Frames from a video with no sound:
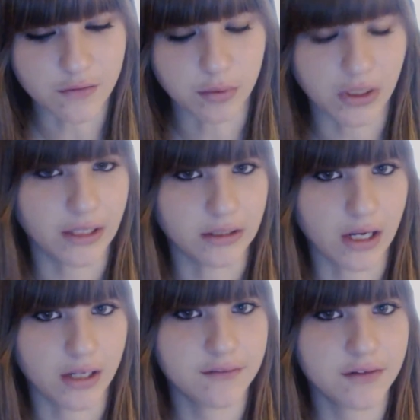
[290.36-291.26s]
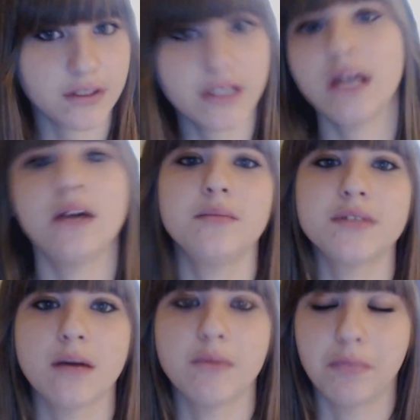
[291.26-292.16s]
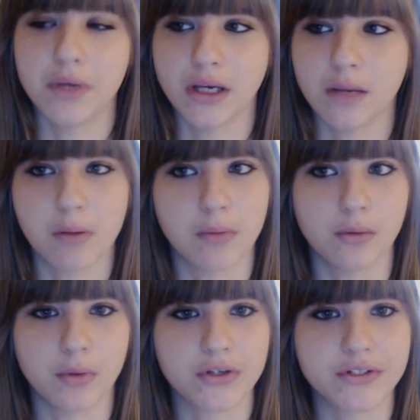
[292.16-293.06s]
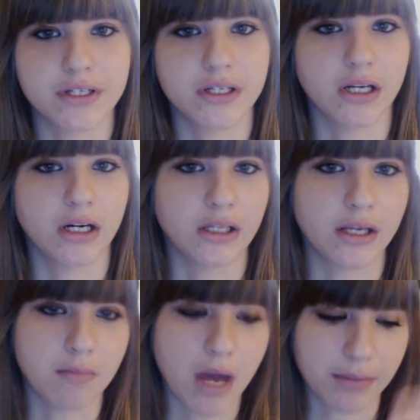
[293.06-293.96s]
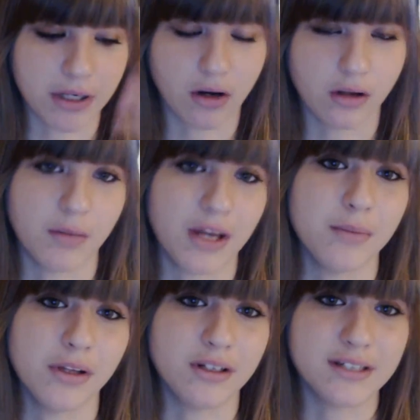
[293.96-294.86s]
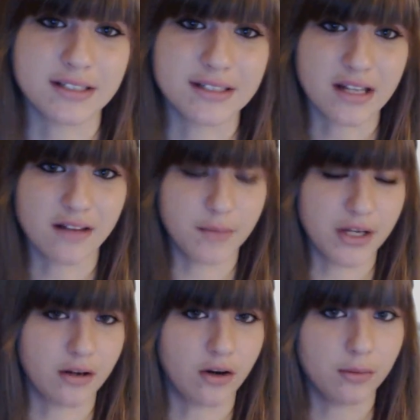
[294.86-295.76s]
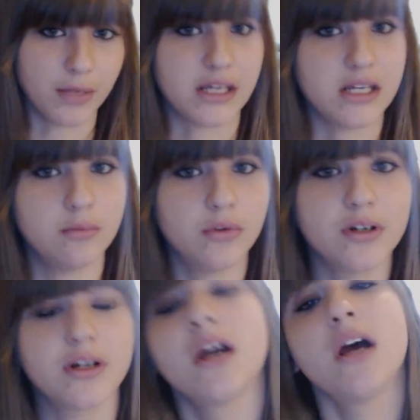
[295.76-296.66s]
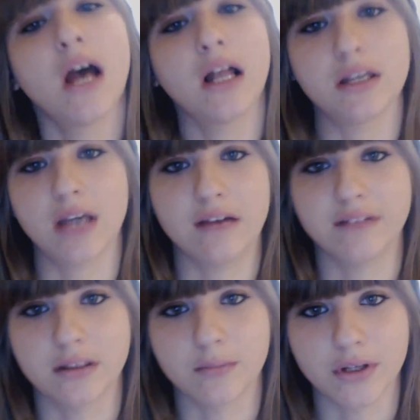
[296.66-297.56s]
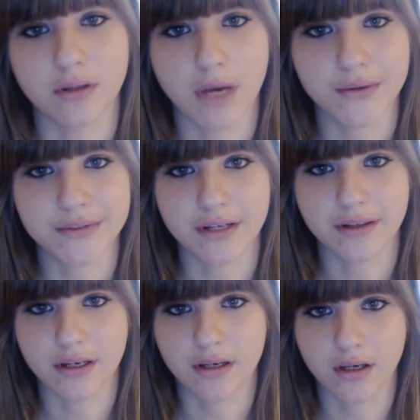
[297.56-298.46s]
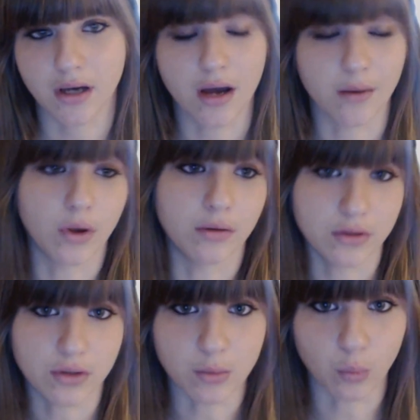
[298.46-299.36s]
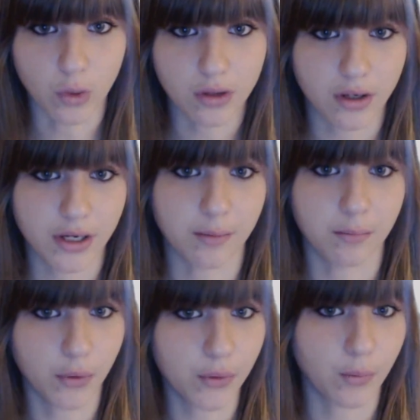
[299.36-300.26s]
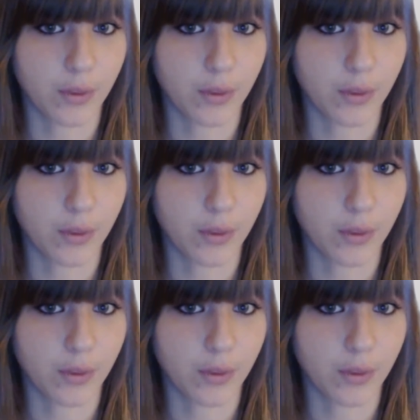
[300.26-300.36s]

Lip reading: if you play a lot of different games, I'm a big MMO person, and I like mapping all of my abilities instead of being on my keyboard. I like having them on the mouse. I think, well, you can work it